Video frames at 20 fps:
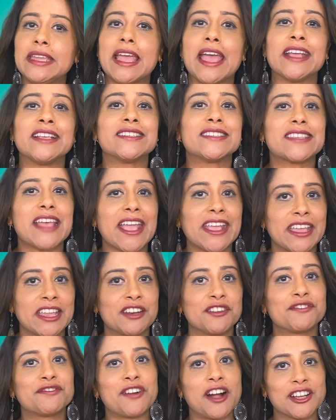
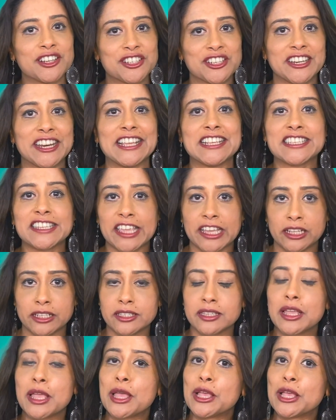executive functioning skills.